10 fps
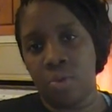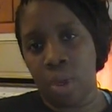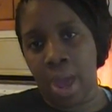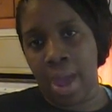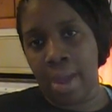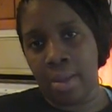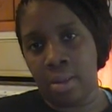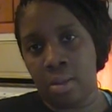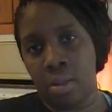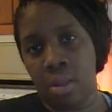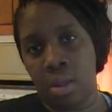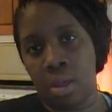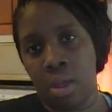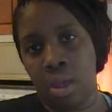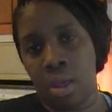add
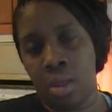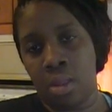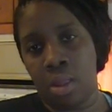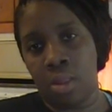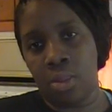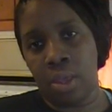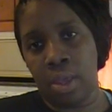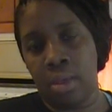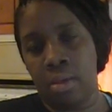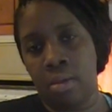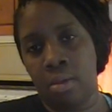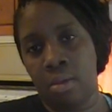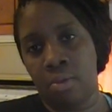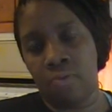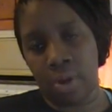the
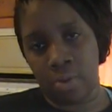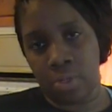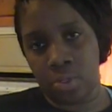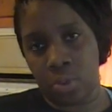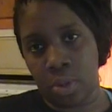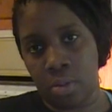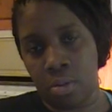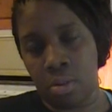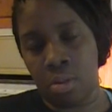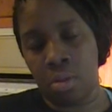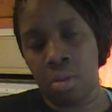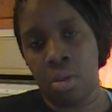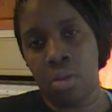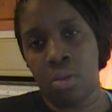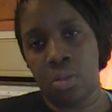fragrance oil
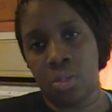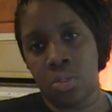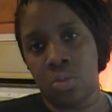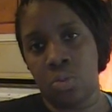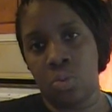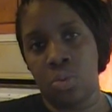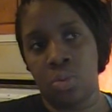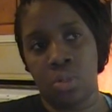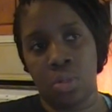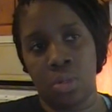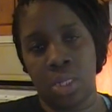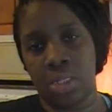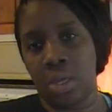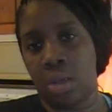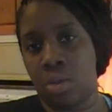to, let's
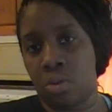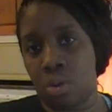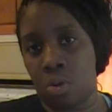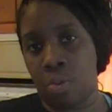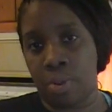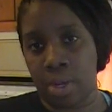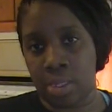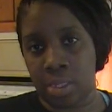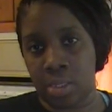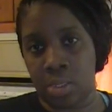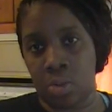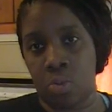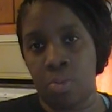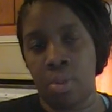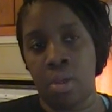say, your cold process
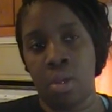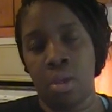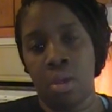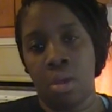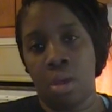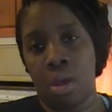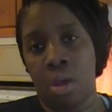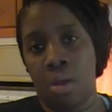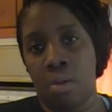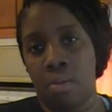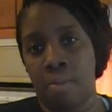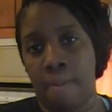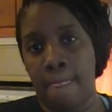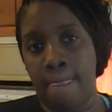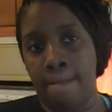soap, and
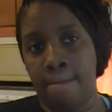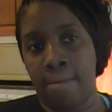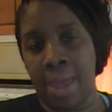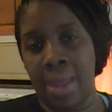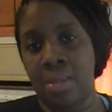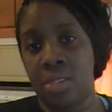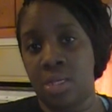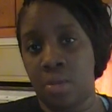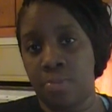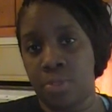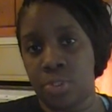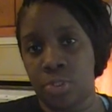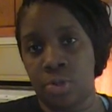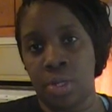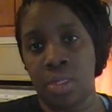the
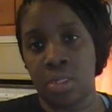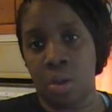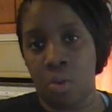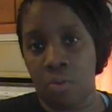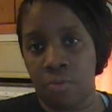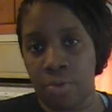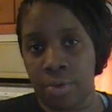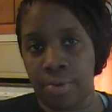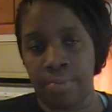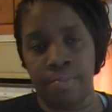temperature is over,